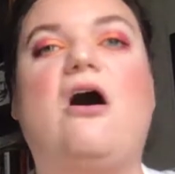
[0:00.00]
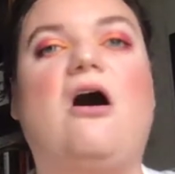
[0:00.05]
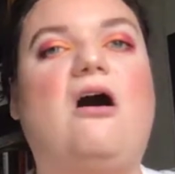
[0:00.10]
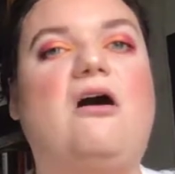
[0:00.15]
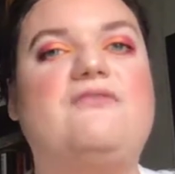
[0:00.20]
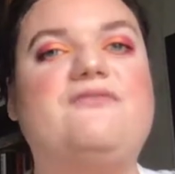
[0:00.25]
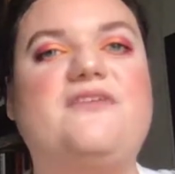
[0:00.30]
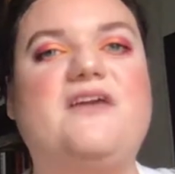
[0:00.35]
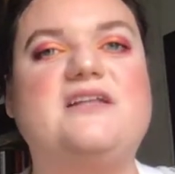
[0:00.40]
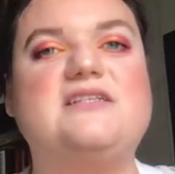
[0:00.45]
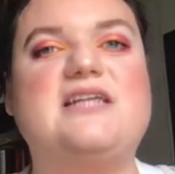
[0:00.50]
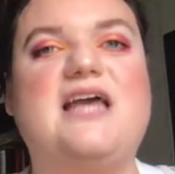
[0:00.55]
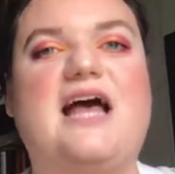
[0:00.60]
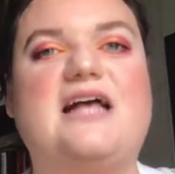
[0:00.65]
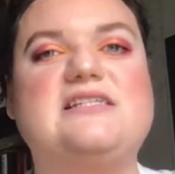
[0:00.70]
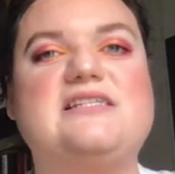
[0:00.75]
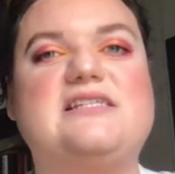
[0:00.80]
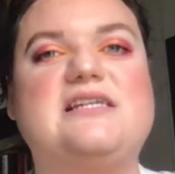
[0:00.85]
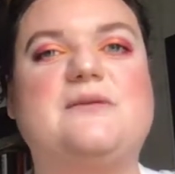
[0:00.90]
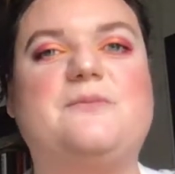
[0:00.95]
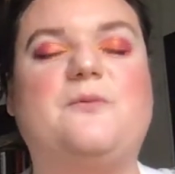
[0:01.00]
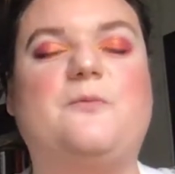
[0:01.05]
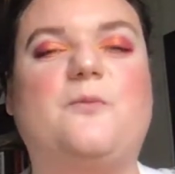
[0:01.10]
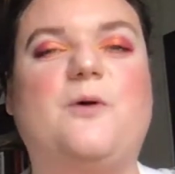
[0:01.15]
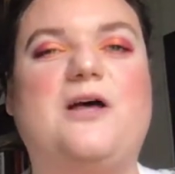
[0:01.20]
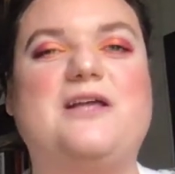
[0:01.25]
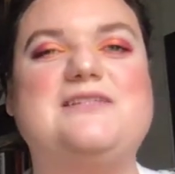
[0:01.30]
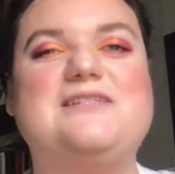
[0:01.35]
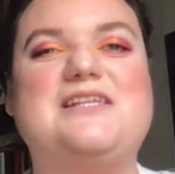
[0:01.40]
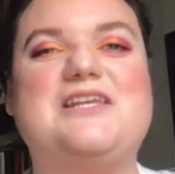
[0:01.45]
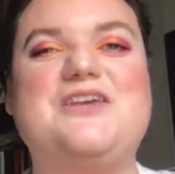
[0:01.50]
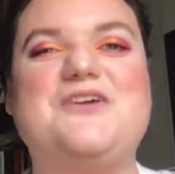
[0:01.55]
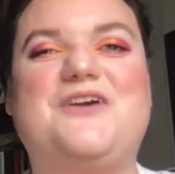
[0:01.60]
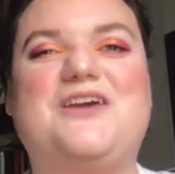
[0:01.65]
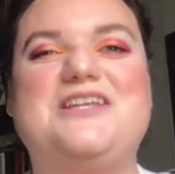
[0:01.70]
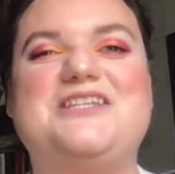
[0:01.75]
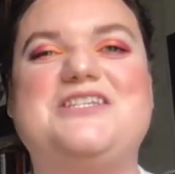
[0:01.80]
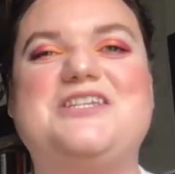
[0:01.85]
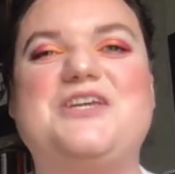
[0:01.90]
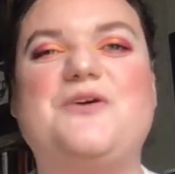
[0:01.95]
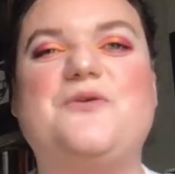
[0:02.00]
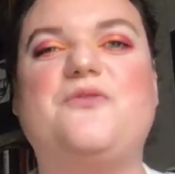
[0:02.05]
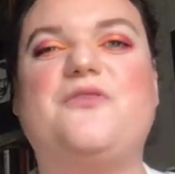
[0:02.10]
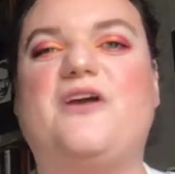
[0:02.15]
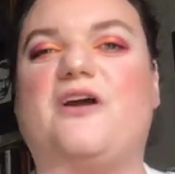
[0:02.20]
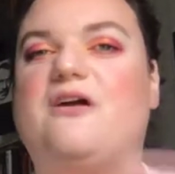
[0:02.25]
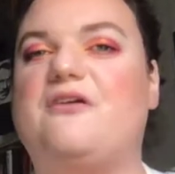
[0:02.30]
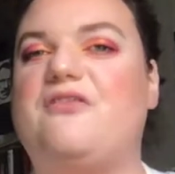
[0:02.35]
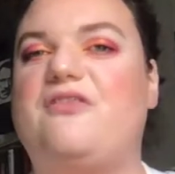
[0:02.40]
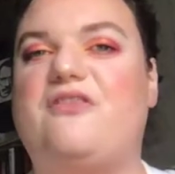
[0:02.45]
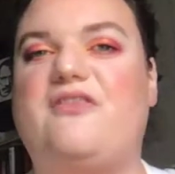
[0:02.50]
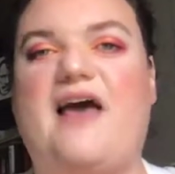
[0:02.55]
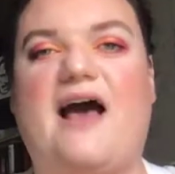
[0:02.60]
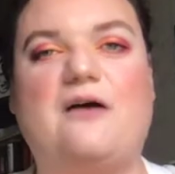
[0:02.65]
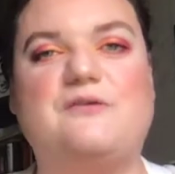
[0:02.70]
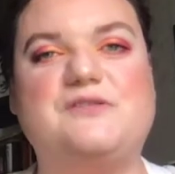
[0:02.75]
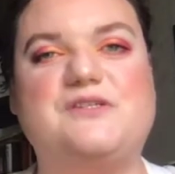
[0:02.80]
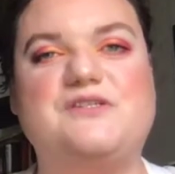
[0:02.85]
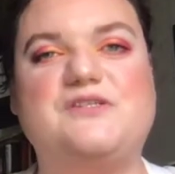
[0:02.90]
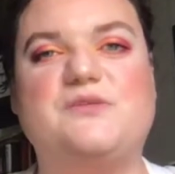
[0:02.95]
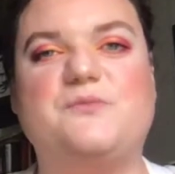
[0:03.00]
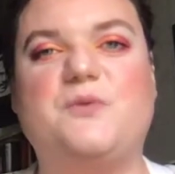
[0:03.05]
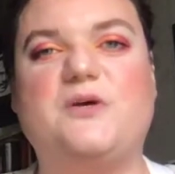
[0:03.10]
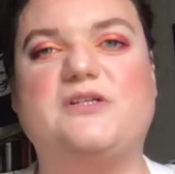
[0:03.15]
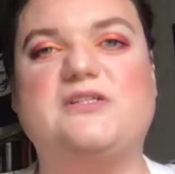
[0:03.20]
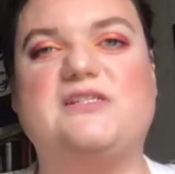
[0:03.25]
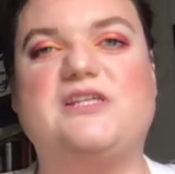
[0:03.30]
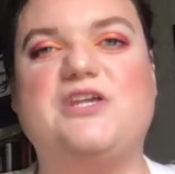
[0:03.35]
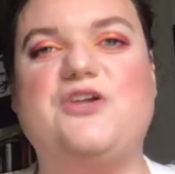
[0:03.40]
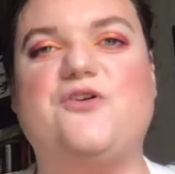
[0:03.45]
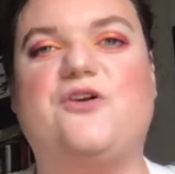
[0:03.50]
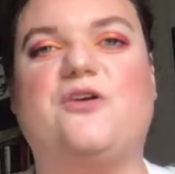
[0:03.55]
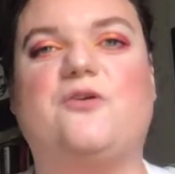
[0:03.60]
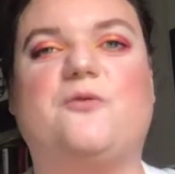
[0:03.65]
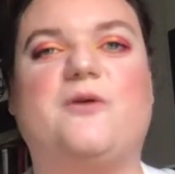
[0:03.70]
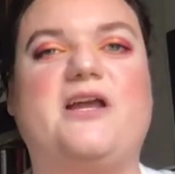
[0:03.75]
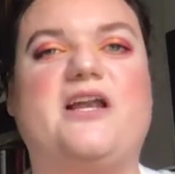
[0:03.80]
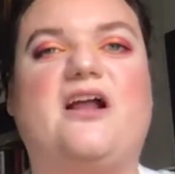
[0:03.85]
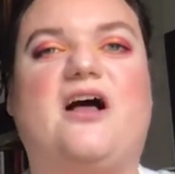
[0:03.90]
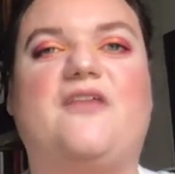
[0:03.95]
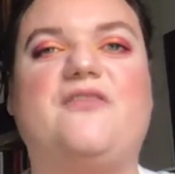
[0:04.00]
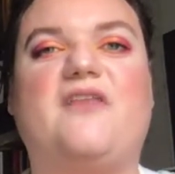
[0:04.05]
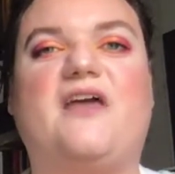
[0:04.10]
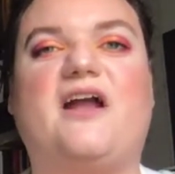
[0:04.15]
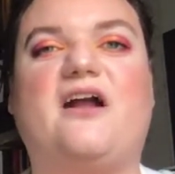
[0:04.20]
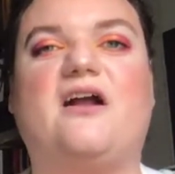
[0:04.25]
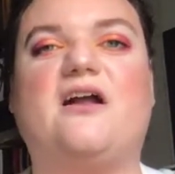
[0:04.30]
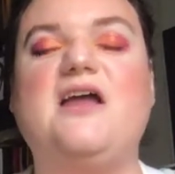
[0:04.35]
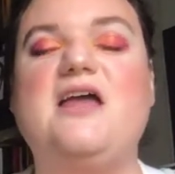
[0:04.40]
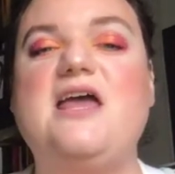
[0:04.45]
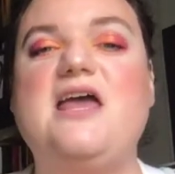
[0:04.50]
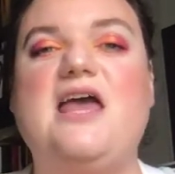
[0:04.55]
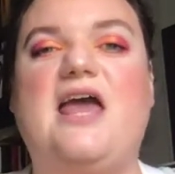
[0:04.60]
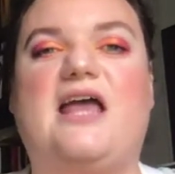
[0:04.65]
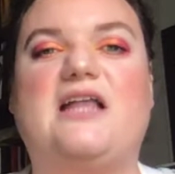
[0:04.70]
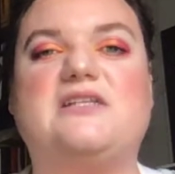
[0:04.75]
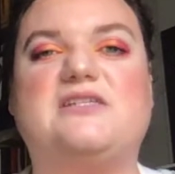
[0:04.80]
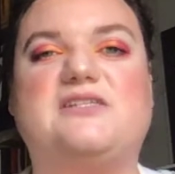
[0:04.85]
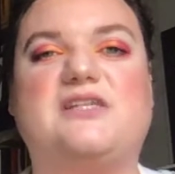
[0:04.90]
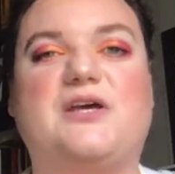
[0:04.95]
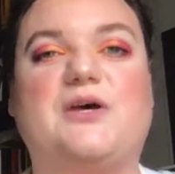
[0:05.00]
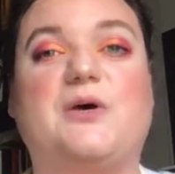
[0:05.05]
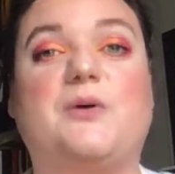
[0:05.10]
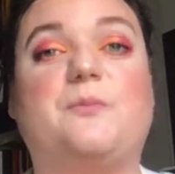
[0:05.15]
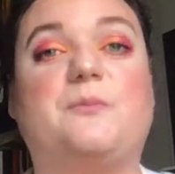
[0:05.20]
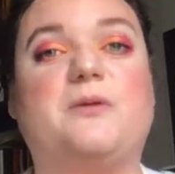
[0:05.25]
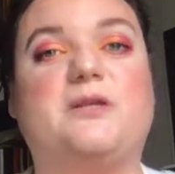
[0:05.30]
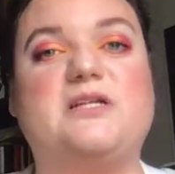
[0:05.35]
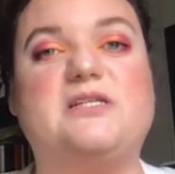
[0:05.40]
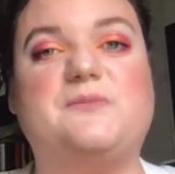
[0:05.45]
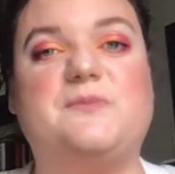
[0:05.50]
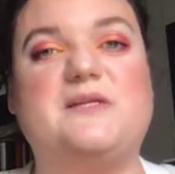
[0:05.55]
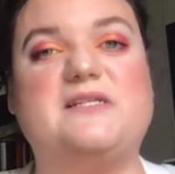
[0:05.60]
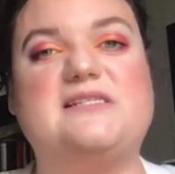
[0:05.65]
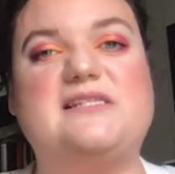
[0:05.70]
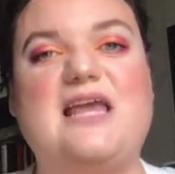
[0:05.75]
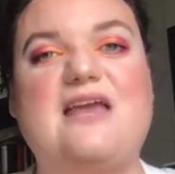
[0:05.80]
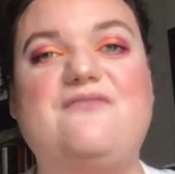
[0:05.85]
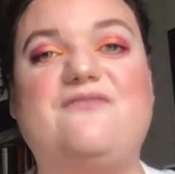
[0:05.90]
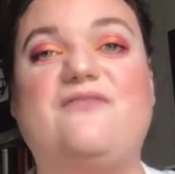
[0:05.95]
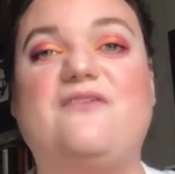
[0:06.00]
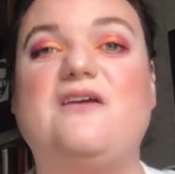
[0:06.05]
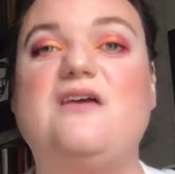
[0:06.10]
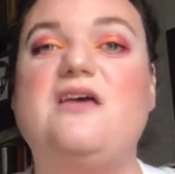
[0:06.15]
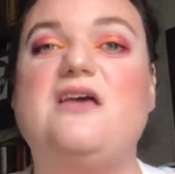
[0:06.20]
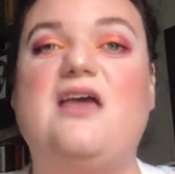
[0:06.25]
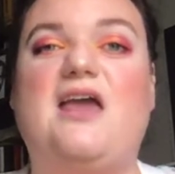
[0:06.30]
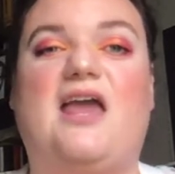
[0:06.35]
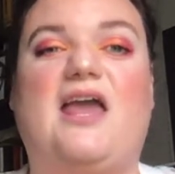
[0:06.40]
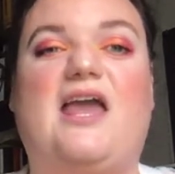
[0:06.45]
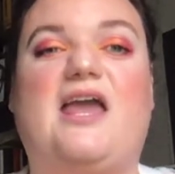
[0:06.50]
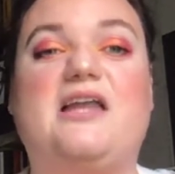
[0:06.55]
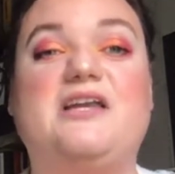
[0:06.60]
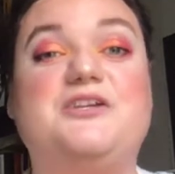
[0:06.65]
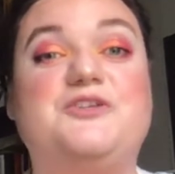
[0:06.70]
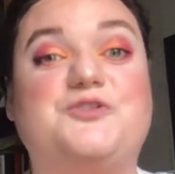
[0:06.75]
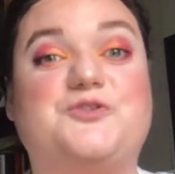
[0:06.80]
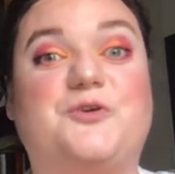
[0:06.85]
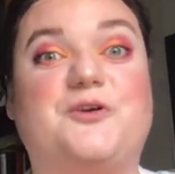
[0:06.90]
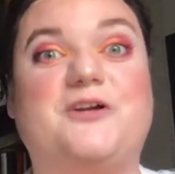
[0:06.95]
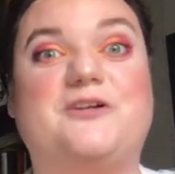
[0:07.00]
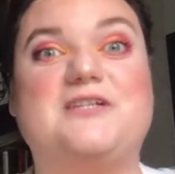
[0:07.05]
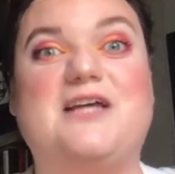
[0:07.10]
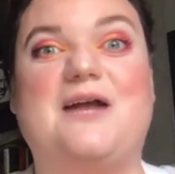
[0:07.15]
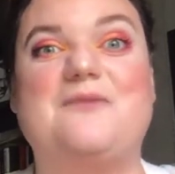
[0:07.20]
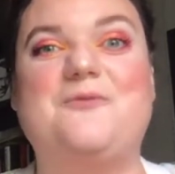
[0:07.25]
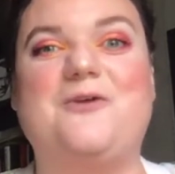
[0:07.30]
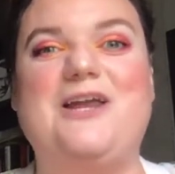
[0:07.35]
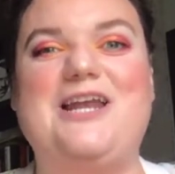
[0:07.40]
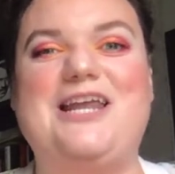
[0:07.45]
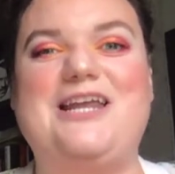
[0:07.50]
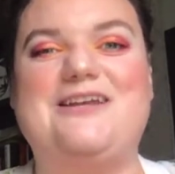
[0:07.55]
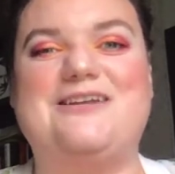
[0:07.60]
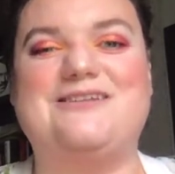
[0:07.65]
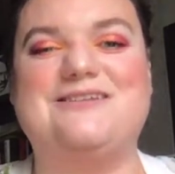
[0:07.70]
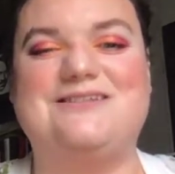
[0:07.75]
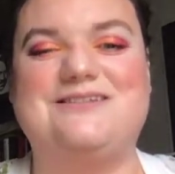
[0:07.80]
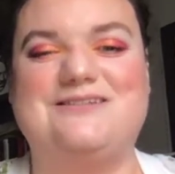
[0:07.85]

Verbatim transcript: all fantastic ones that you can do. There are thousands of books that you can read on there. And so please be safe and enjoy your time reading.